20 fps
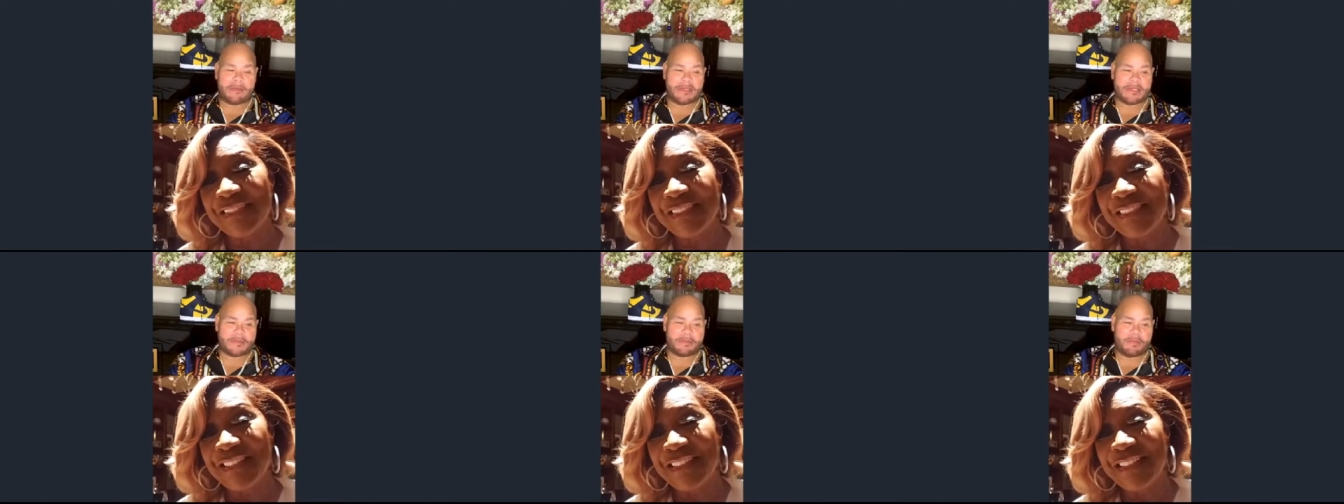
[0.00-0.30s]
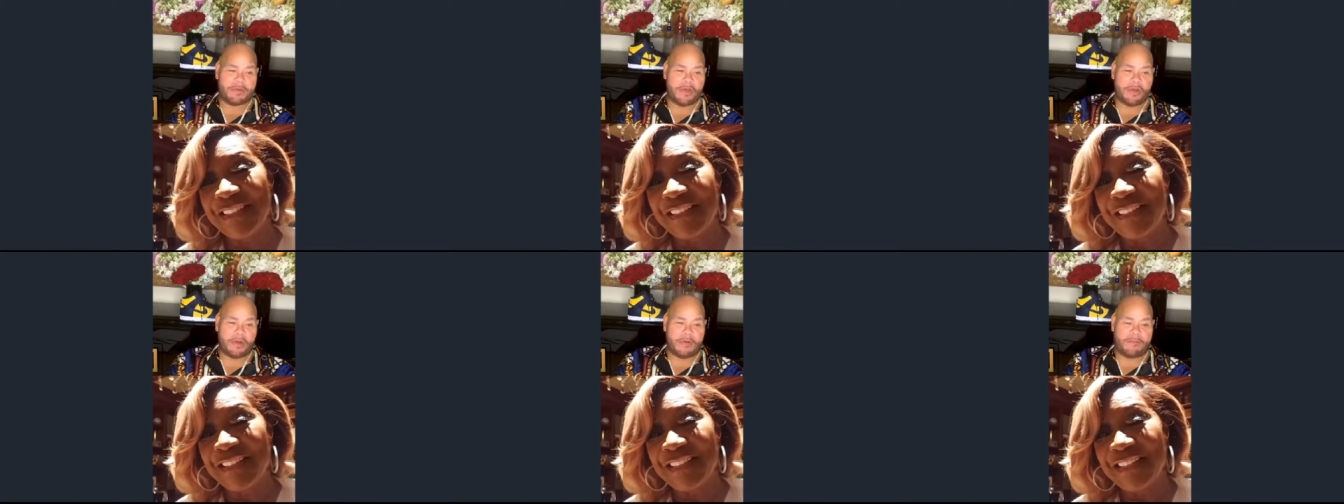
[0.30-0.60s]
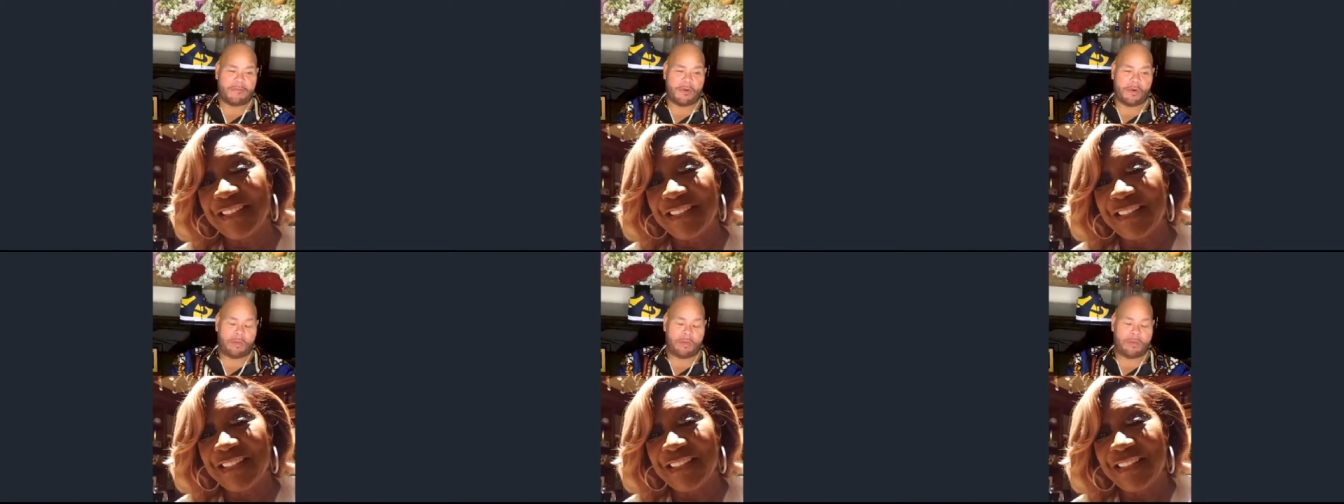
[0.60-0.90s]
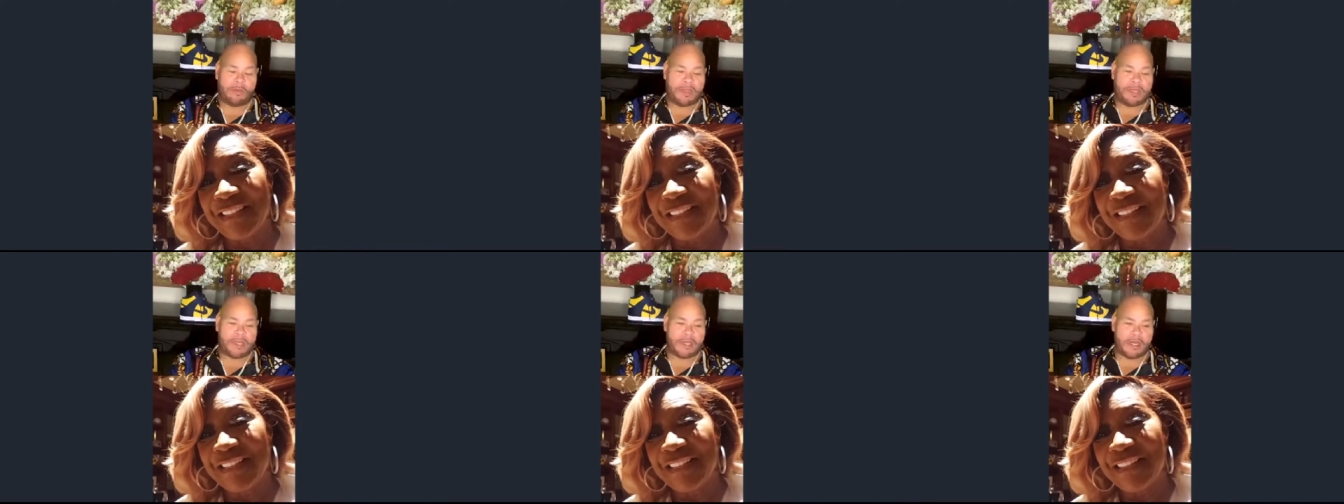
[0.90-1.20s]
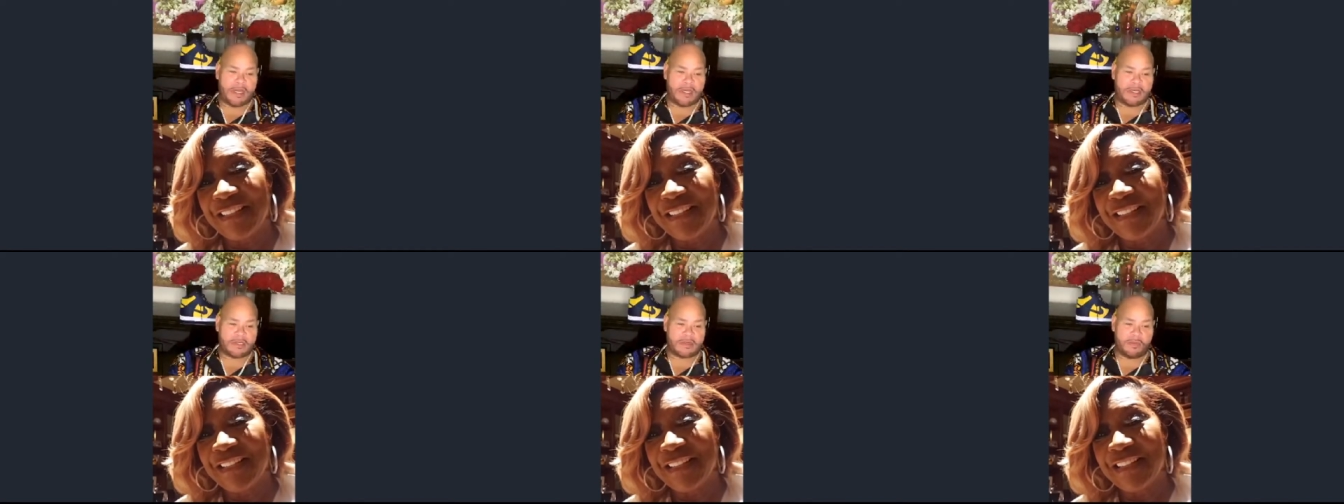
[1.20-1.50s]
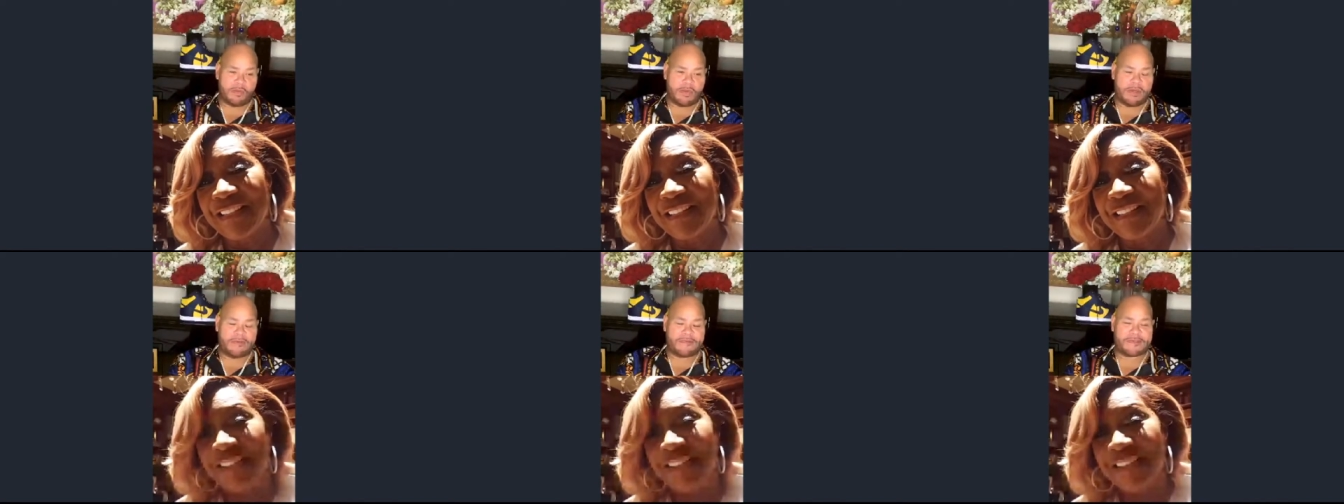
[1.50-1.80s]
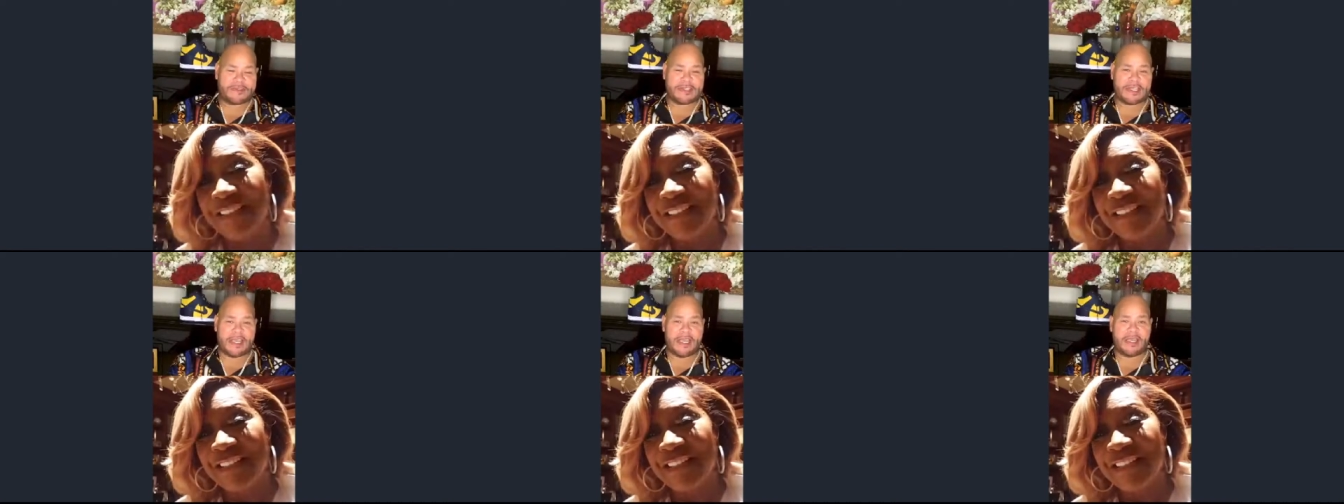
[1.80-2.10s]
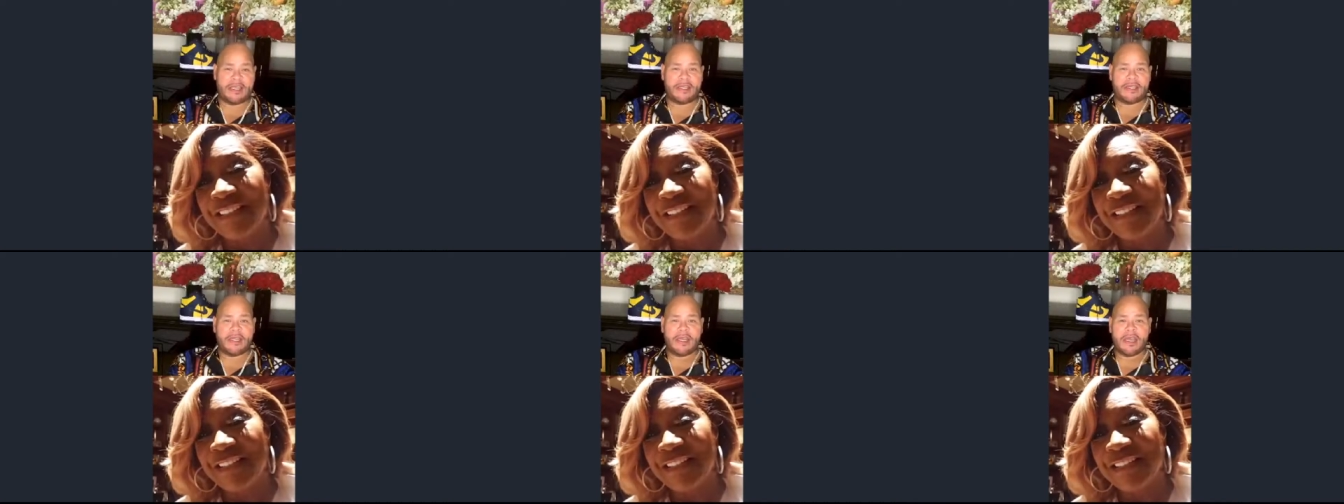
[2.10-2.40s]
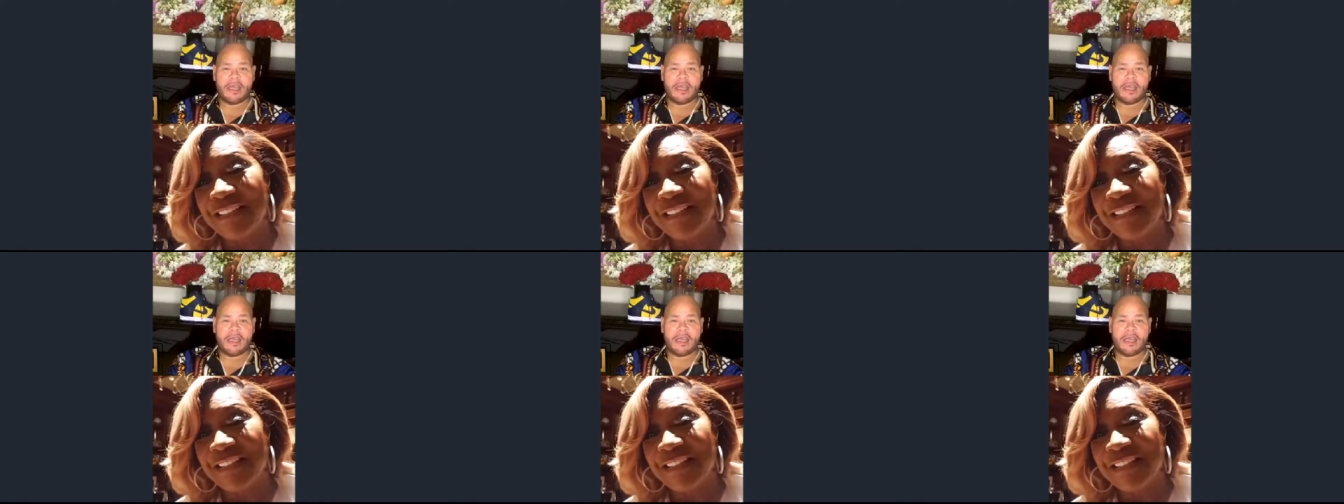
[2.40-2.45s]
It's beautiful because we've seen